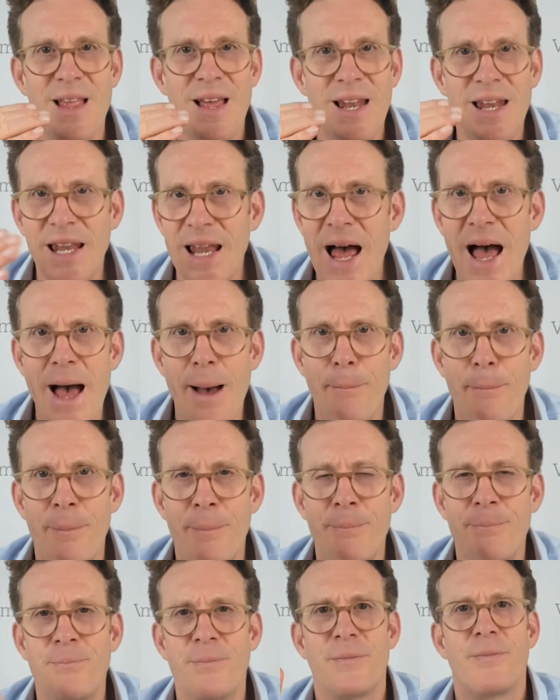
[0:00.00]
lamb
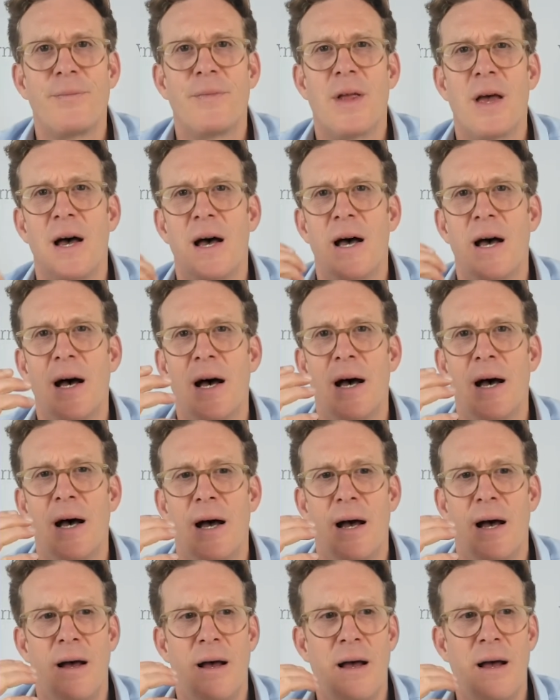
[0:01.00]

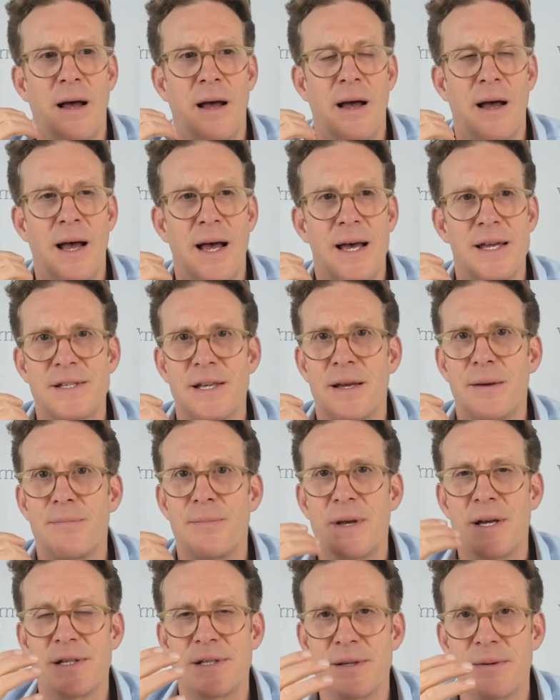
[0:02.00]
as a
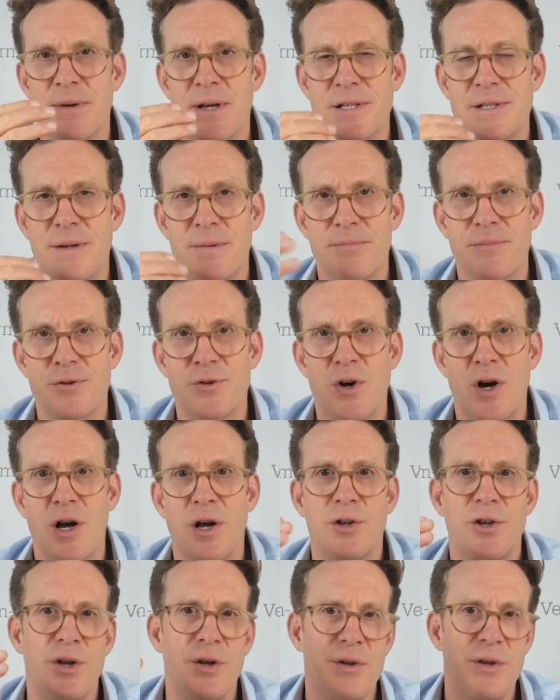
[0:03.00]

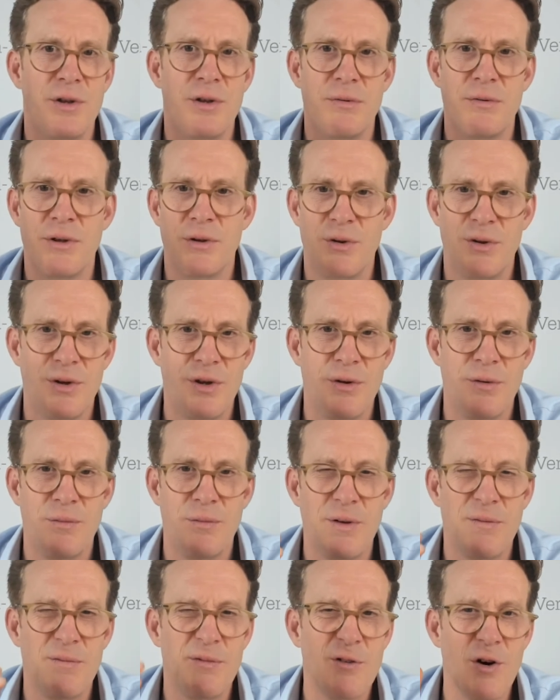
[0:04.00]
trial.
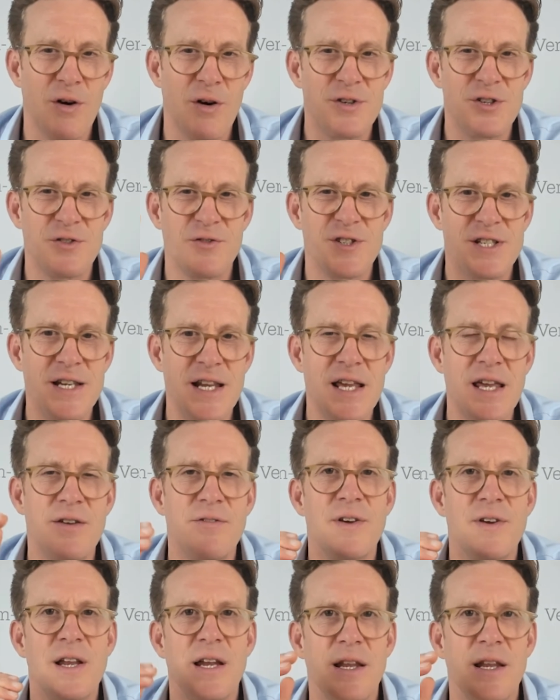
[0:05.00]
You've got a sneaky
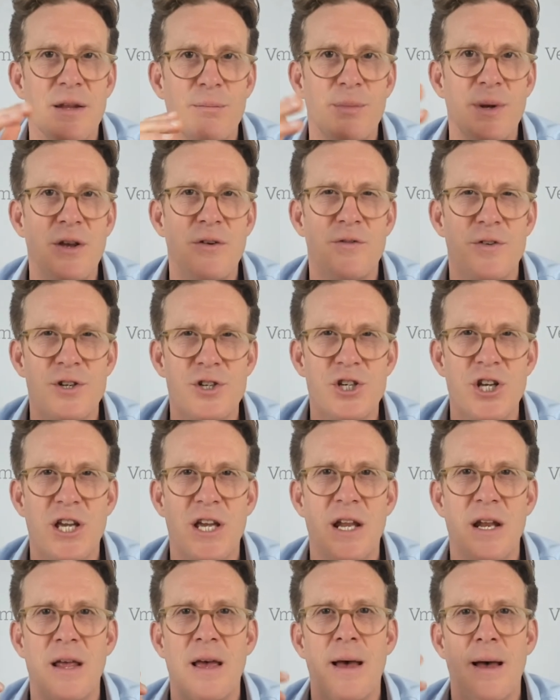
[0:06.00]
feeling that beef and
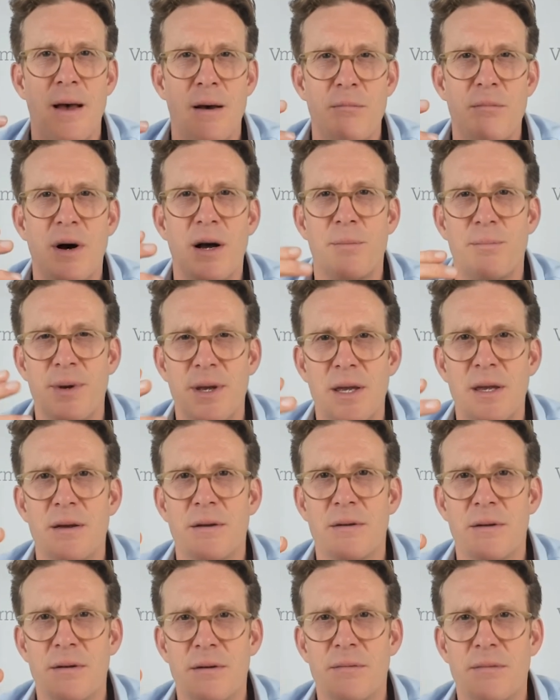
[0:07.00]
chicken might be
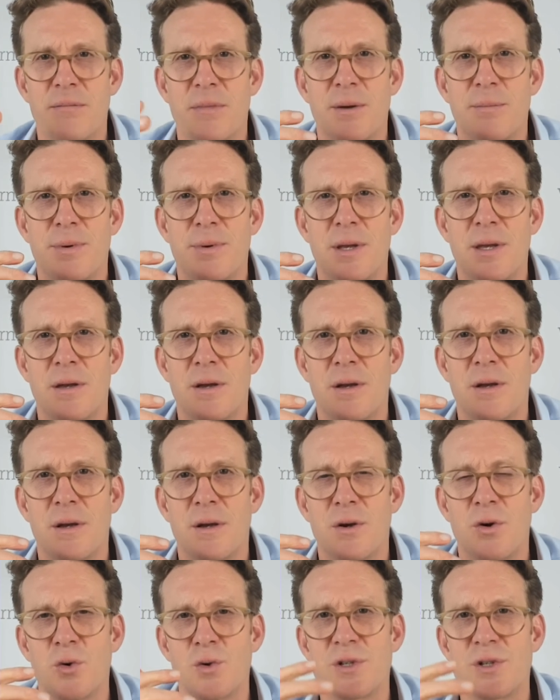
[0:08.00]

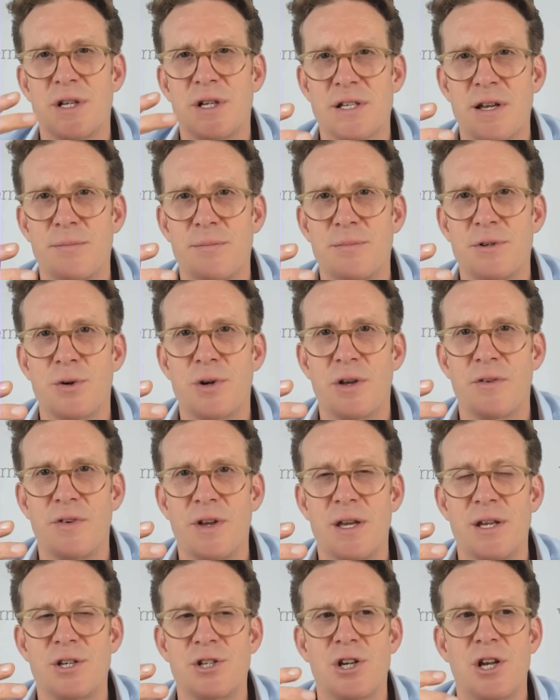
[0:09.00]
causing some degree of
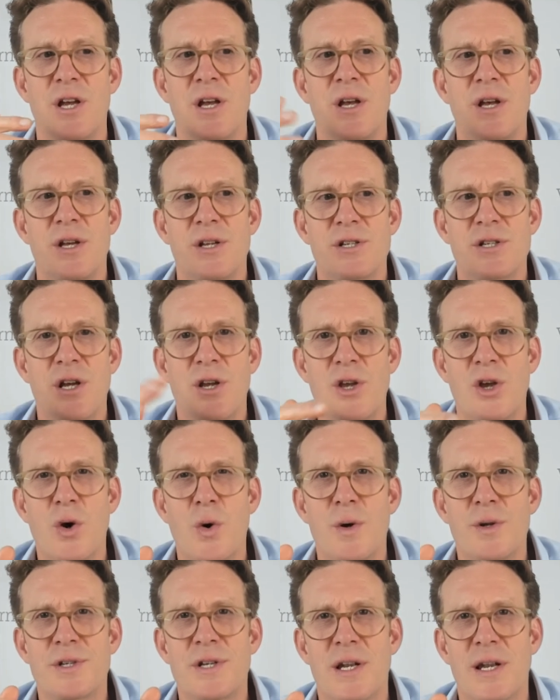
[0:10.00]
itch. So you
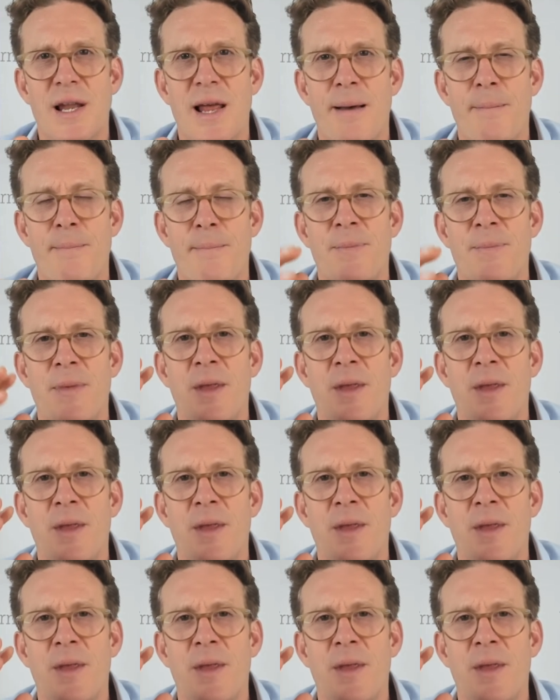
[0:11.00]
go on to lamb.